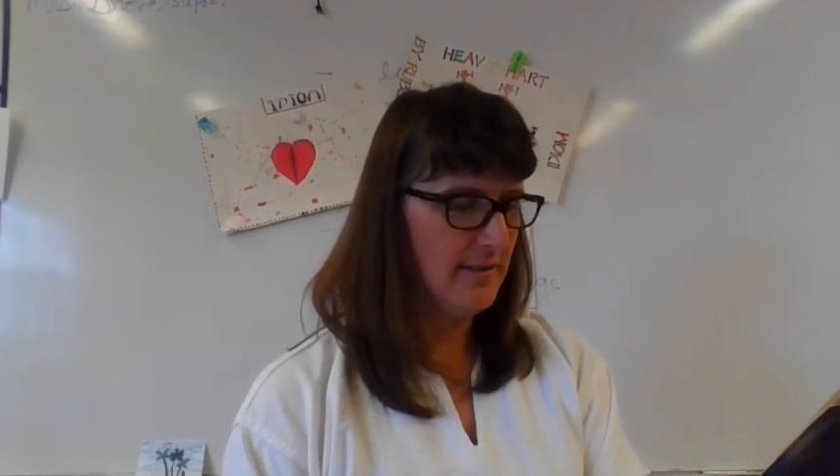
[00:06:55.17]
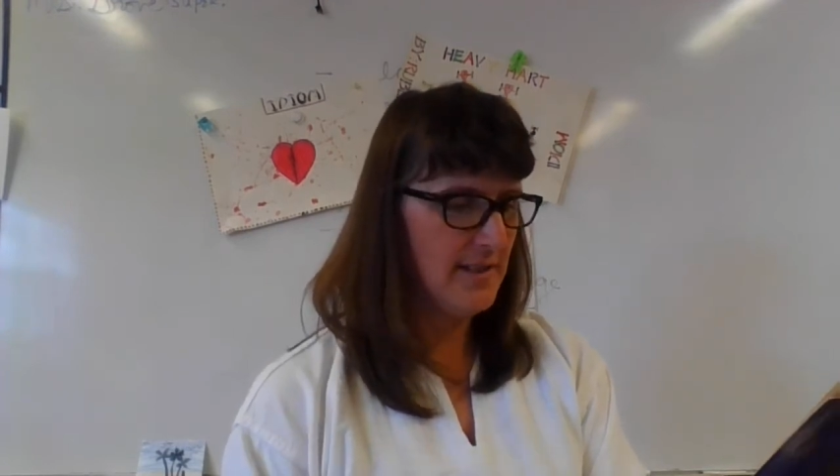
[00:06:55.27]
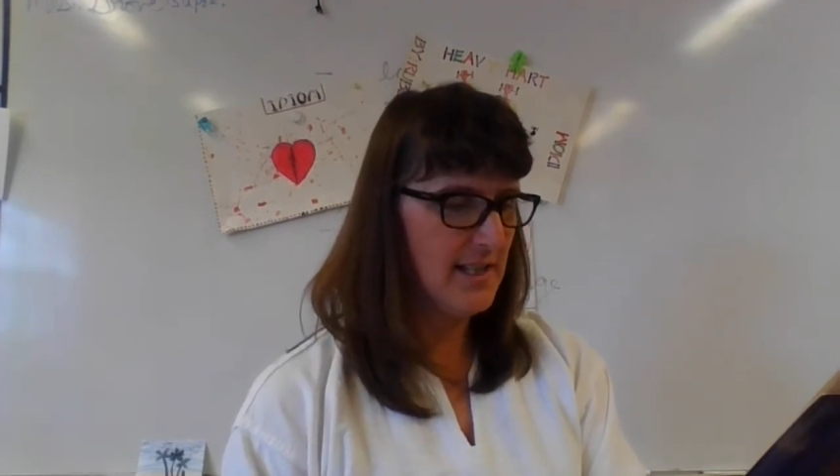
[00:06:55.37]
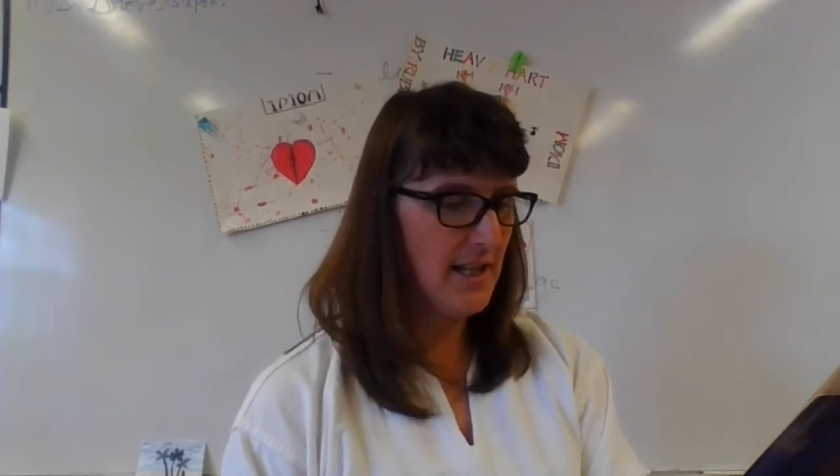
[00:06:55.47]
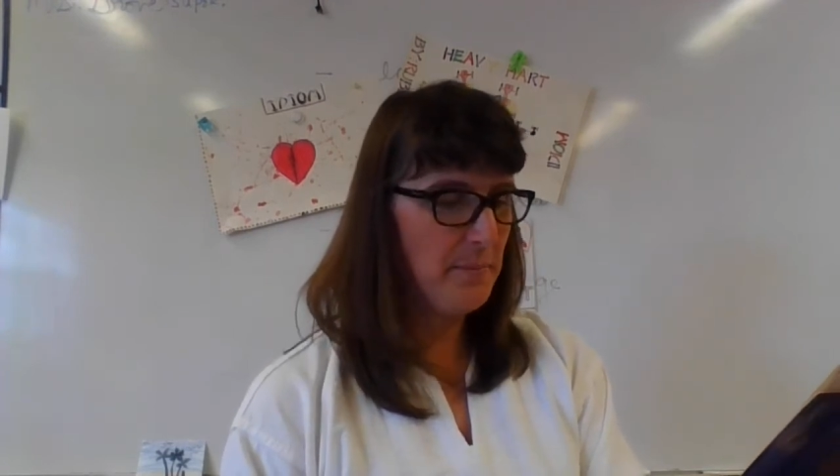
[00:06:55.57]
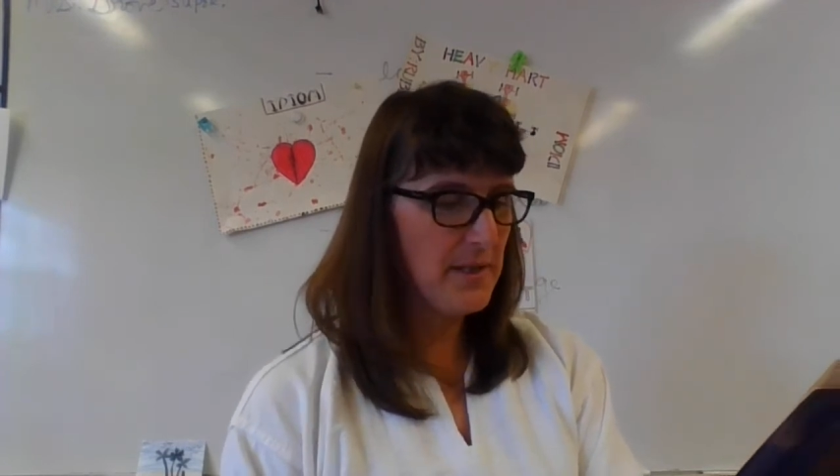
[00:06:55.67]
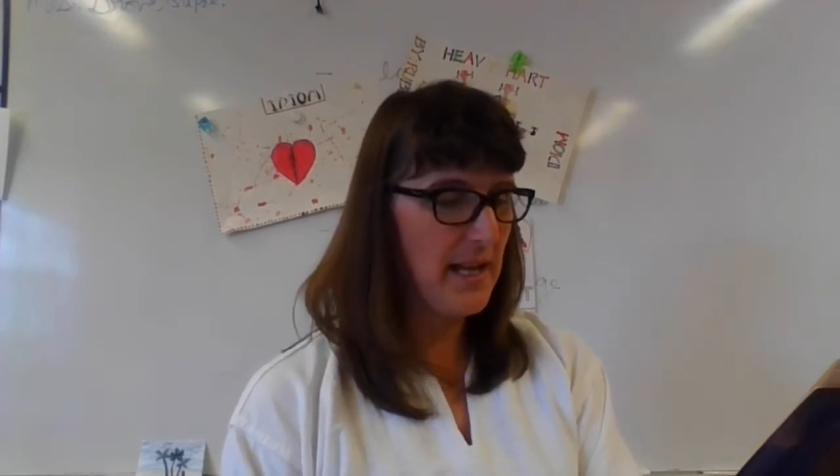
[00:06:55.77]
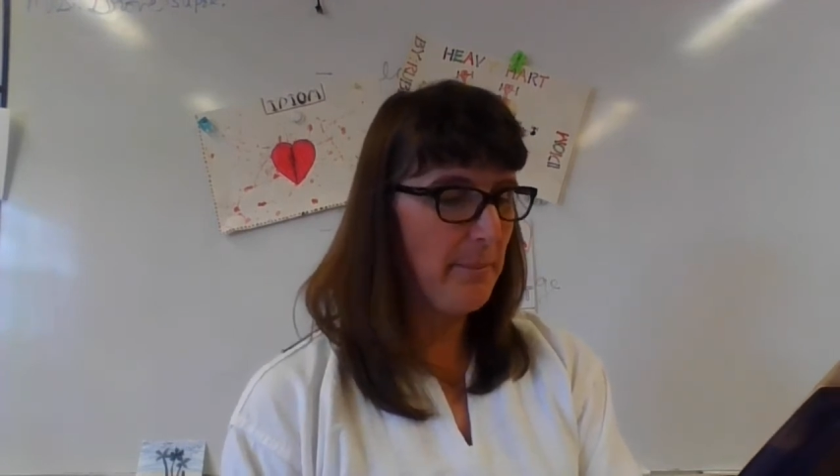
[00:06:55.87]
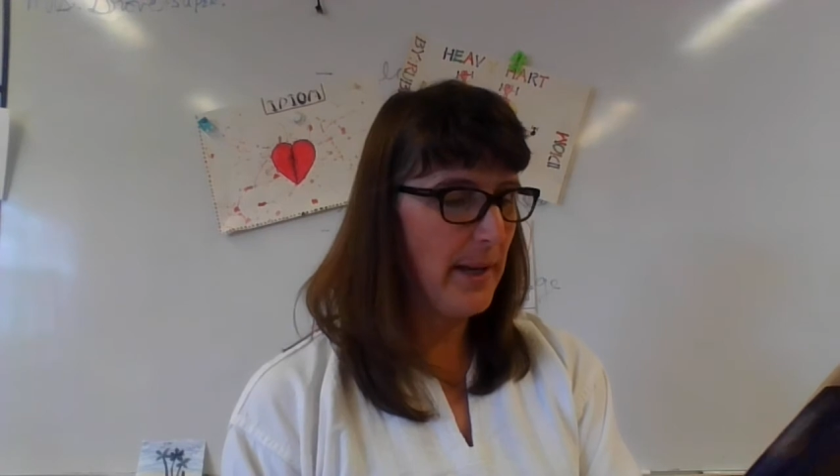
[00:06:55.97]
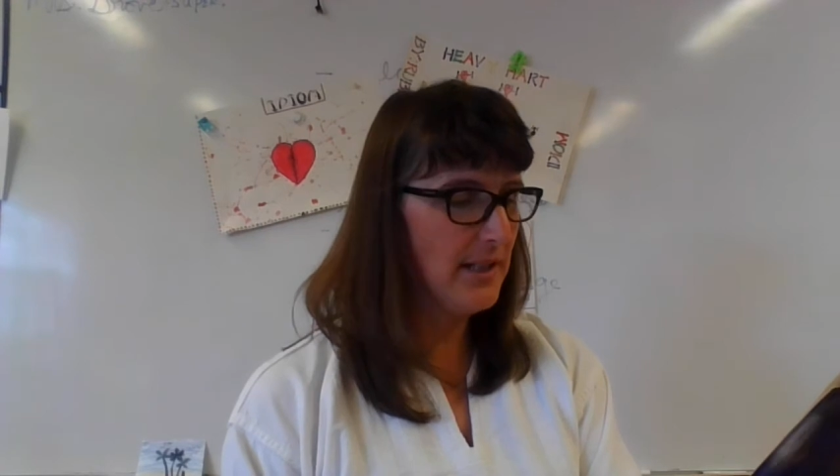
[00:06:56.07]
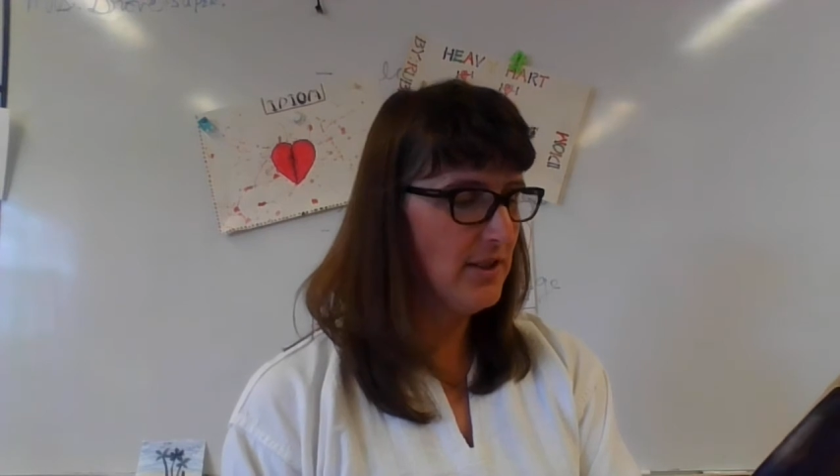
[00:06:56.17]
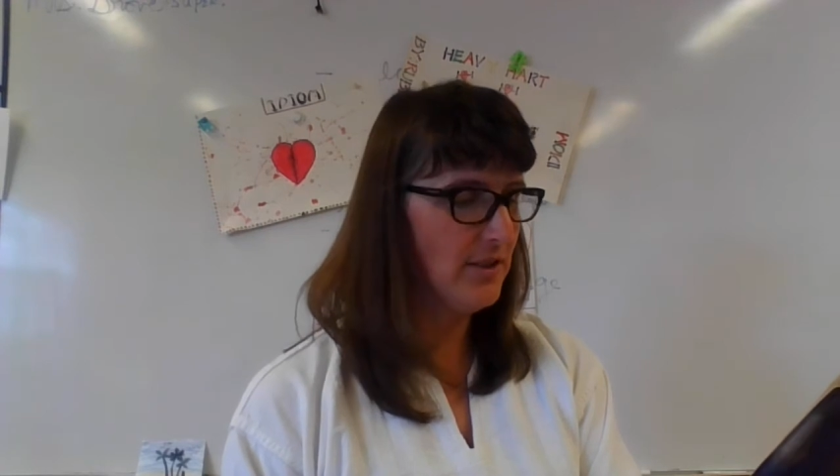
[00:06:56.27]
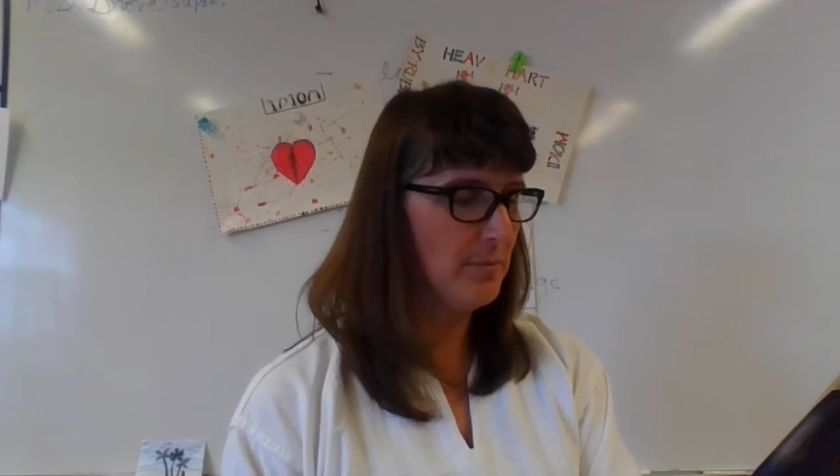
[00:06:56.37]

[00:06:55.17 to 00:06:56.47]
slept as I begged her,